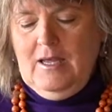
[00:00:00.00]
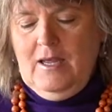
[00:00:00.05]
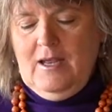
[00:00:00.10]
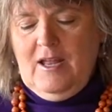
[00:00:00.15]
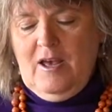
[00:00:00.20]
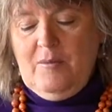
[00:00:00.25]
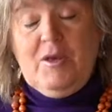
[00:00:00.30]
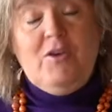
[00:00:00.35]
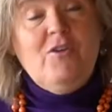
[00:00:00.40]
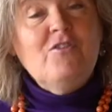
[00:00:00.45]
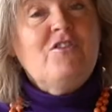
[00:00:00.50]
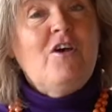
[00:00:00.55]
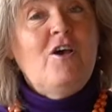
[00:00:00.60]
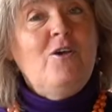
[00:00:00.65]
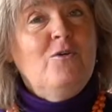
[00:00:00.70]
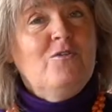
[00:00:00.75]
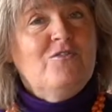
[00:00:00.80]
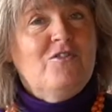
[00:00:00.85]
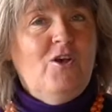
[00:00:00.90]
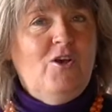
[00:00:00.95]
Now, because I
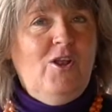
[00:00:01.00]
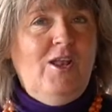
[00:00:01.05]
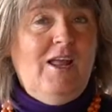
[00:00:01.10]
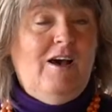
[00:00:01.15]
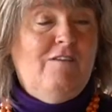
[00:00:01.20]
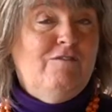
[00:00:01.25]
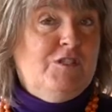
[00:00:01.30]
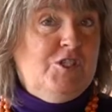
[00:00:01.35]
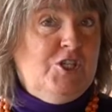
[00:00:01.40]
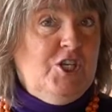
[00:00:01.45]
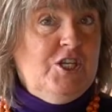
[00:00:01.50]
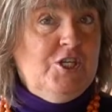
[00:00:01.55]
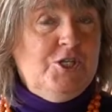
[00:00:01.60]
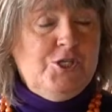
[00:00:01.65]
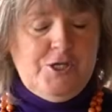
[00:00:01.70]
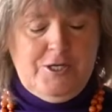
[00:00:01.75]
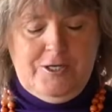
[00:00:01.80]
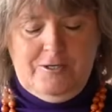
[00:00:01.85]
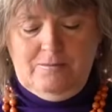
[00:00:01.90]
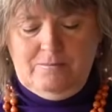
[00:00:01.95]
also love
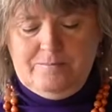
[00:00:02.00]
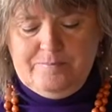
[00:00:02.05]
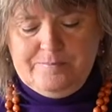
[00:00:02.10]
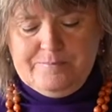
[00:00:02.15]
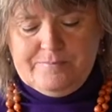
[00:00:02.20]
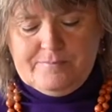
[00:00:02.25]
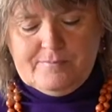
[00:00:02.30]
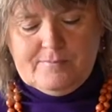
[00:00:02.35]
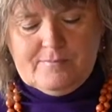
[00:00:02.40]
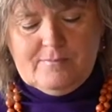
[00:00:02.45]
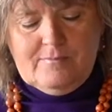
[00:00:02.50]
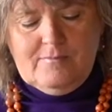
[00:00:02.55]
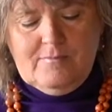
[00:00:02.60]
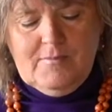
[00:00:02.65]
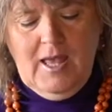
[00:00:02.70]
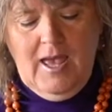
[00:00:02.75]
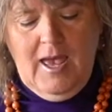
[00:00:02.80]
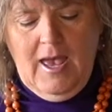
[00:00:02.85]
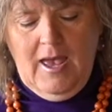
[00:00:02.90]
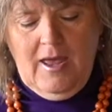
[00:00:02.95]
ginger,
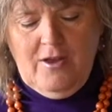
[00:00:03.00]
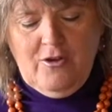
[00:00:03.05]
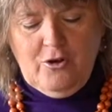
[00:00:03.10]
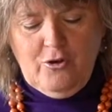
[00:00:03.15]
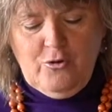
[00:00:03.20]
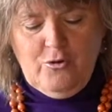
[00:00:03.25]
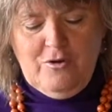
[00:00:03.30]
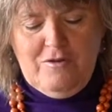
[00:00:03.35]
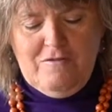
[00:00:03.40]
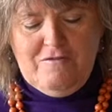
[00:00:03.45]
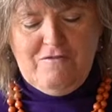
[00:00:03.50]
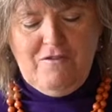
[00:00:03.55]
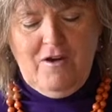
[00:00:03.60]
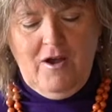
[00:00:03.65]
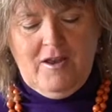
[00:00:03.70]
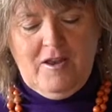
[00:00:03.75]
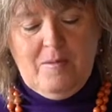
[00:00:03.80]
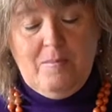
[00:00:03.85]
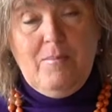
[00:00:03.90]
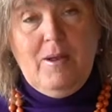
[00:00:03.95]
and I couldn't
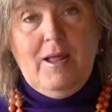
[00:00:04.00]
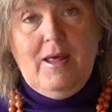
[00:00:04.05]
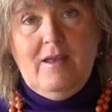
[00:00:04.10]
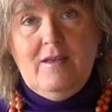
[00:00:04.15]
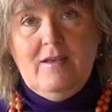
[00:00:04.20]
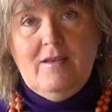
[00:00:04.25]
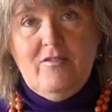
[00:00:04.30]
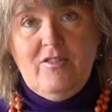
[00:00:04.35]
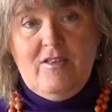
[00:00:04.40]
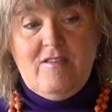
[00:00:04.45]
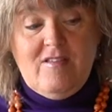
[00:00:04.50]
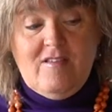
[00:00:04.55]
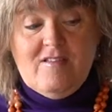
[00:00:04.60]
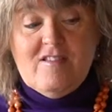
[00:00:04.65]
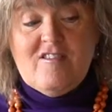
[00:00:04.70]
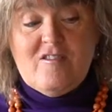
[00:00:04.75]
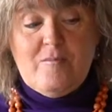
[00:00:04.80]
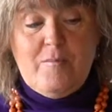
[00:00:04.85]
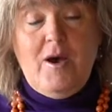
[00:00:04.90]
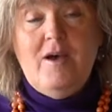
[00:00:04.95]
find a blend, this is
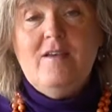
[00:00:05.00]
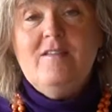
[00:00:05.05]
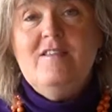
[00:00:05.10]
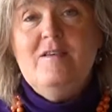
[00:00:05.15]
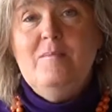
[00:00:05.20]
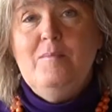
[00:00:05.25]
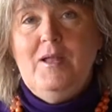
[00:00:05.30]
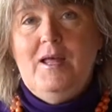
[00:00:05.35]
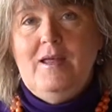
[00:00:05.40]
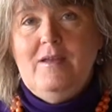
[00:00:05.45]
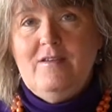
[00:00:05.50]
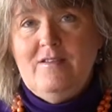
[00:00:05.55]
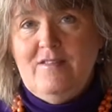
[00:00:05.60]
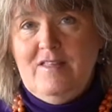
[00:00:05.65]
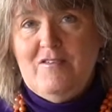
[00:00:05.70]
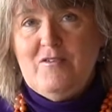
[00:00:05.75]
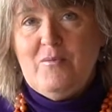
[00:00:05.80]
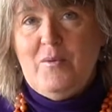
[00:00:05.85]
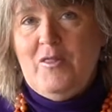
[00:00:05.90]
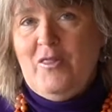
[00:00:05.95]
a spicy blend,
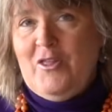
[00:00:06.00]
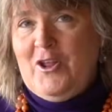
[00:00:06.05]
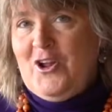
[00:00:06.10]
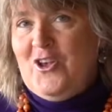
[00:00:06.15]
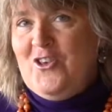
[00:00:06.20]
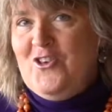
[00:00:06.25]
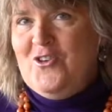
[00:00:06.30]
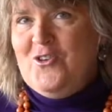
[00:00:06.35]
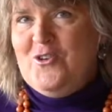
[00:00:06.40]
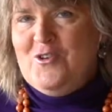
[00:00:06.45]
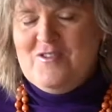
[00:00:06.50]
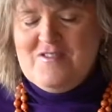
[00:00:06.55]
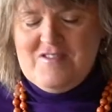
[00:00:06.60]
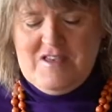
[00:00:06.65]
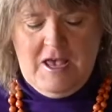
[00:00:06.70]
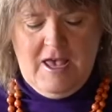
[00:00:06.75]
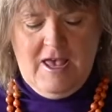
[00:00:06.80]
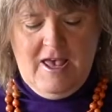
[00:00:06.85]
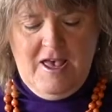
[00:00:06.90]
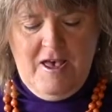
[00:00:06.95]
this one that I use,
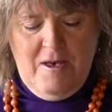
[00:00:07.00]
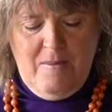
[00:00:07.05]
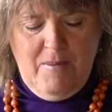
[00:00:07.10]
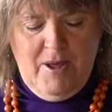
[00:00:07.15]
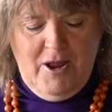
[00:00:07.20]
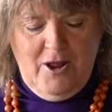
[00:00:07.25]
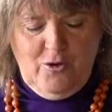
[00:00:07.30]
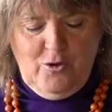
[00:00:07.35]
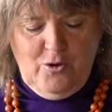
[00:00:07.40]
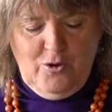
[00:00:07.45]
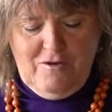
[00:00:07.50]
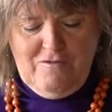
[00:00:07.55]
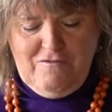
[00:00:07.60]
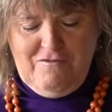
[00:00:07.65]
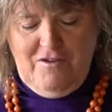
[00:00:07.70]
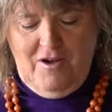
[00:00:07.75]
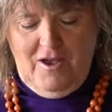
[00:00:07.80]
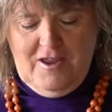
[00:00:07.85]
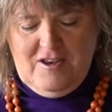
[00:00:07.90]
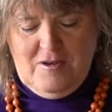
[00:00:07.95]
but I couldn't
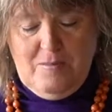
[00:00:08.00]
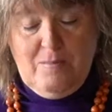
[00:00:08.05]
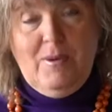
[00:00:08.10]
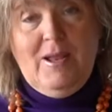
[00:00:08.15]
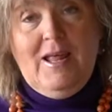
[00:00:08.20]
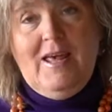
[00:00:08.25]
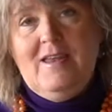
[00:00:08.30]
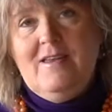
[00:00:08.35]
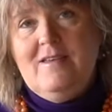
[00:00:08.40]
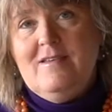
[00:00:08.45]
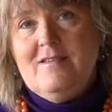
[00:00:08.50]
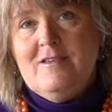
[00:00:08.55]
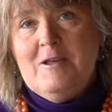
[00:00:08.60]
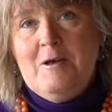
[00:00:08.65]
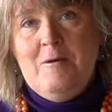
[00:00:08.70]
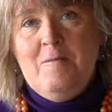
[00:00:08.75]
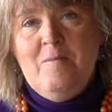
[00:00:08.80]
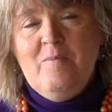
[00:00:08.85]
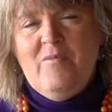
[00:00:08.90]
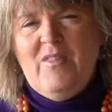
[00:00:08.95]
find a blend
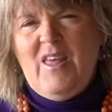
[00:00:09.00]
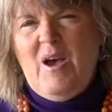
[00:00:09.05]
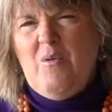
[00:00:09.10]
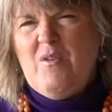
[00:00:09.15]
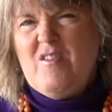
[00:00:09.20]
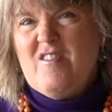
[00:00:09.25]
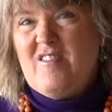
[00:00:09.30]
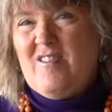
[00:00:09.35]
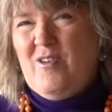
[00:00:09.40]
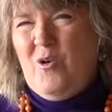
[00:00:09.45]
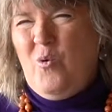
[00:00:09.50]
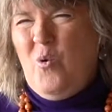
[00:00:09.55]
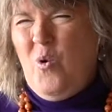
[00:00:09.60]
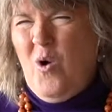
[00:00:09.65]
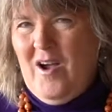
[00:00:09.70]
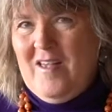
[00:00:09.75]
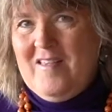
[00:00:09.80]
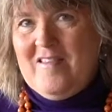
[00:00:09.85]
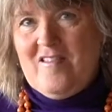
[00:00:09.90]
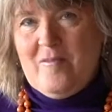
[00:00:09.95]
that was
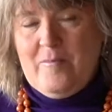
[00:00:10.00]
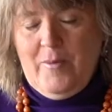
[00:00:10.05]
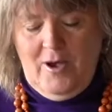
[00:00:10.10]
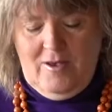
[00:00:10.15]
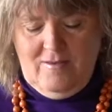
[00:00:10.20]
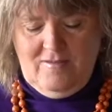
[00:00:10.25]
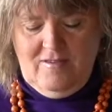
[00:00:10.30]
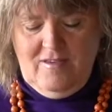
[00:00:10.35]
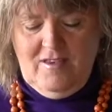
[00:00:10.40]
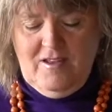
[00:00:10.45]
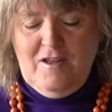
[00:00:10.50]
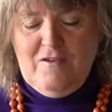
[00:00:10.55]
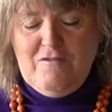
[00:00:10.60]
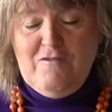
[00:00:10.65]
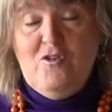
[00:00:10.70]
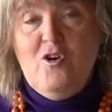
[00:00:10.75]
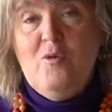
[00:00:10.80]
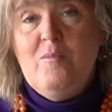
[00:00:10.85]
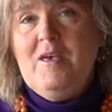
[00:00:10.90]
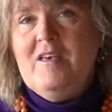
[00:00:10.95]
quite spicy enough
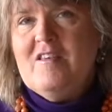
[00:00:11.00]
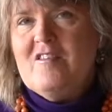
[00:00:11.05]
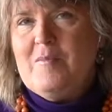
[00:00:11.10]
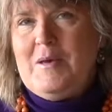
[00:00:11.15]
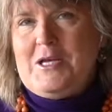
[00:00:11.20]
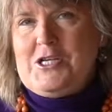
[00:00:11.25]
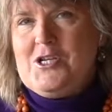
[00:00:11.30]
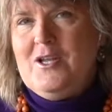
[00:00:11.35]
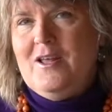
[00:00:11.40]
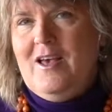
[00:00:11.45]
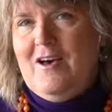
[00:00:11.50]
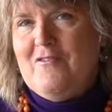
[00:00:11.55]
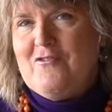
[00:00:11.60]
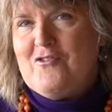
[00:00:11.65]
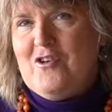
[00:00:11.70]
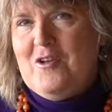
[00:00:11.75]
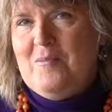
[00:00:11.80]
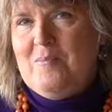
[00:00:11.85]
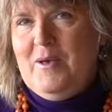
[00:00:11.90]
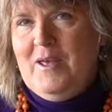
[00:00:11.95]
for me, especially
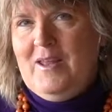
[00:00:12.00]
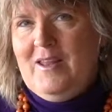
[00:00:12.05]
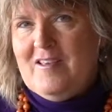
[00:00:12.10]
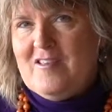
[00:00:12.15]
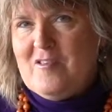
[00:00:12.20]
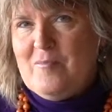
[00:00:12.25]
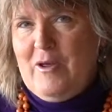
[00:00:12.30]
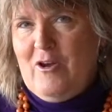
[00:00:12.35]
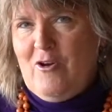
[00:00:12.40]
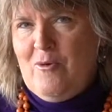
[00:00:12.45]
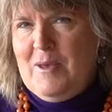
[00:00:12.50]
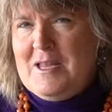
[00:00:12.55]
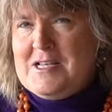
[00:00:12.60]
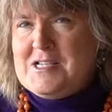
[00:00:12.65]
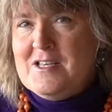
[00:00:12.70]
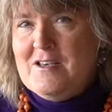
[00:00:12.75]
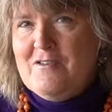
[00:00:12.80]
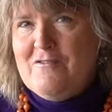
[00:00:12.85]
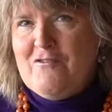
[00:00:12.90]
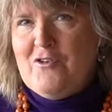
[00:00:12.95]
after I'd been
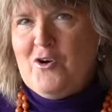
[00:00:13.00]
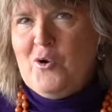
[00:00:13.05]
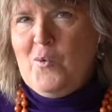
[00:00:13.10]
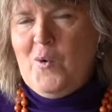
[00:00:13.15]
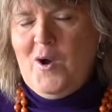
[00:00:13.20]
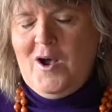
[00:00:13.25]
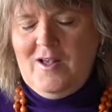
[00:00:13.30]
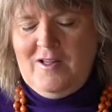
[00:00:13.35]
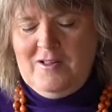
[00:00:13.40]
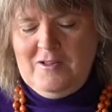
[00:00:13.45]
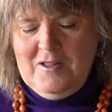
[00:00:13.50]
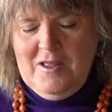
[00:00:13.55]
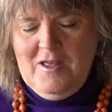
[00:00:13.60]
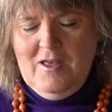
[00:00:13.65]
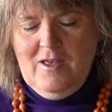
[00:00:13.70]
experimenting for a while.